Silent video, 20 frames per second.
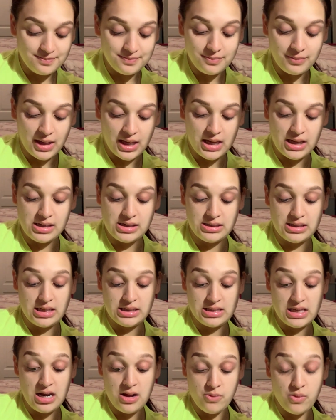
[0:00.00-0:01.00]
because they
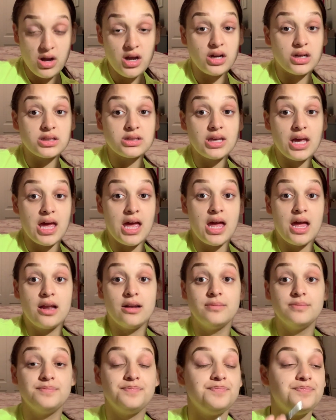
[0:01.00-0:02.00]
said it worked,
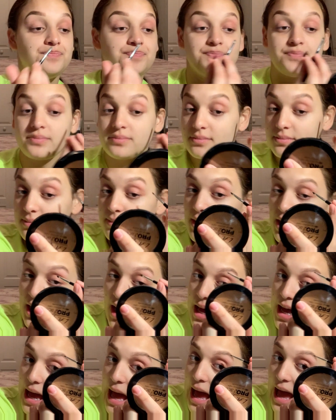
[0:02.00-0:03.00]
and
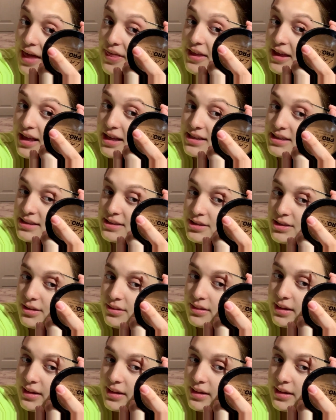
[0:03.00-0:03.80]
I think it did too.